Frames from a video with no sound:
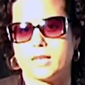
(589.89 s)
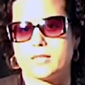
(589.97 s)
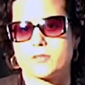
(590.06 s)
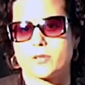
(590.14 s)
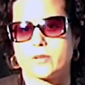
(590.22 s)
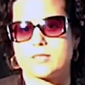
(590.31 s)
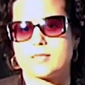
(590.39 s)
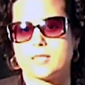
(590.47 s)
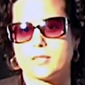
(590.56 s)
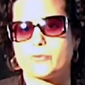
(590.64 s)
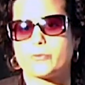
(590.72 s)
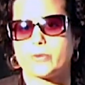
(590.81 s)
So I
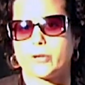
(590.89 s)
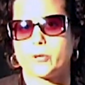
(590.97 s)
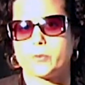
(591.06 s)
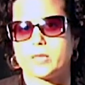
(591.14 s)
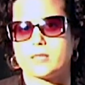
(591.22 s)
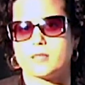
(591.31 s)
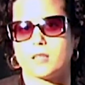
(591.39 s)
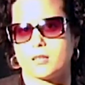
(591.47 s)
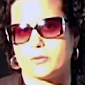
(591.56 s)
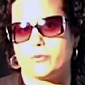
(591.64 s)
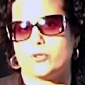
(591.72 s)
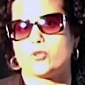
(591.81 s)
study film and
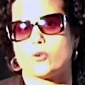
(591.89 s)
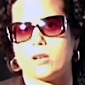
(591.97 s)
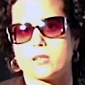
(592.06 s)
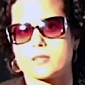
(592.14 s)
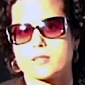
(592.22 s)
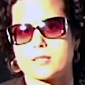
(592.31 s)
not visual arts.